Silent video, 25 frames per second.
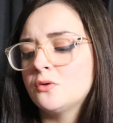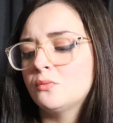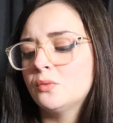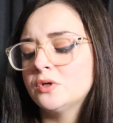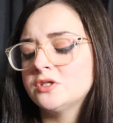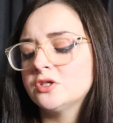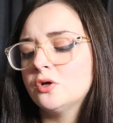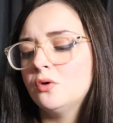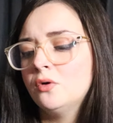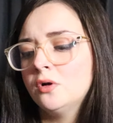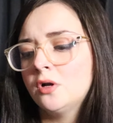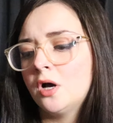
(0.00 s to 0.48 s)

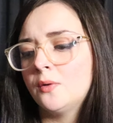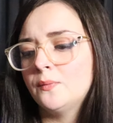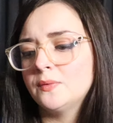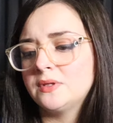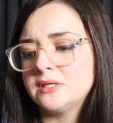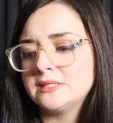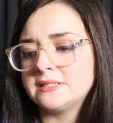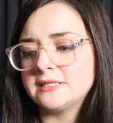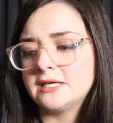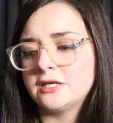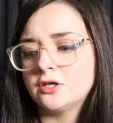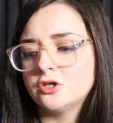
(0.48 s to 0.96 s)
What's going on
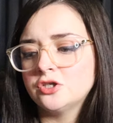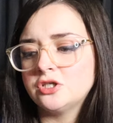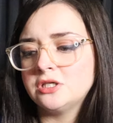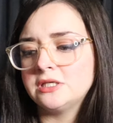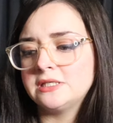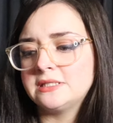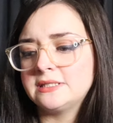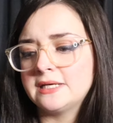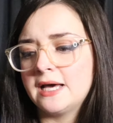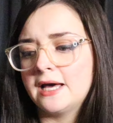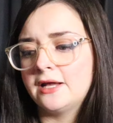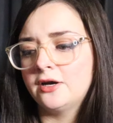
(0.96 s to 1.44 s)
with this
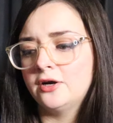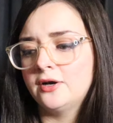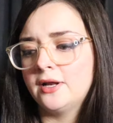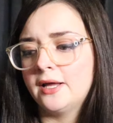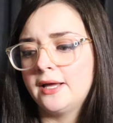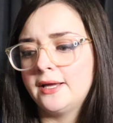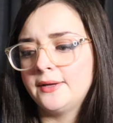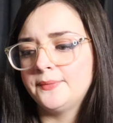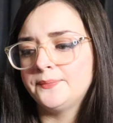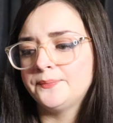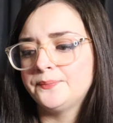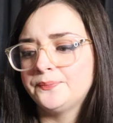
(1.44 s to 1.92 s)
energy
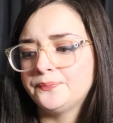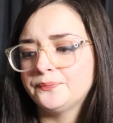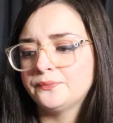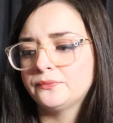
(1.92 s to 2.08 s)
Saturday?